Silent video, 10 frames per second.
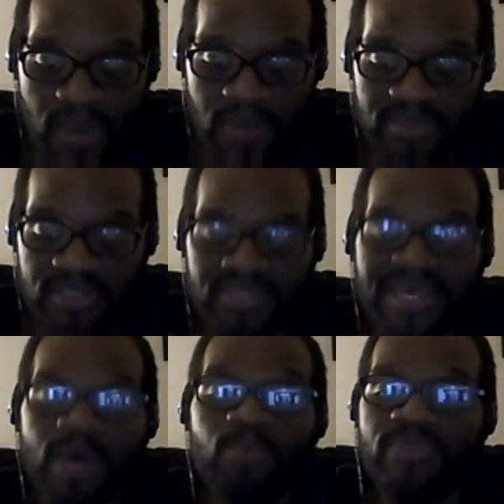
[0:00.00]
a publicist
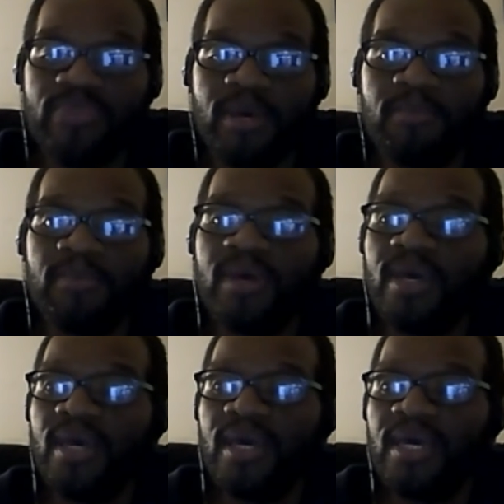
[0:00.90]
help them
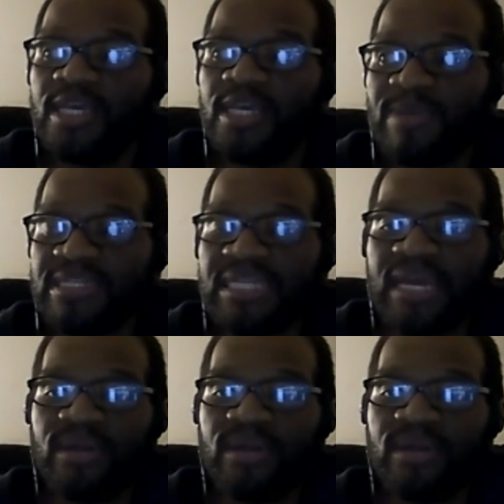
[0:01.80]
especially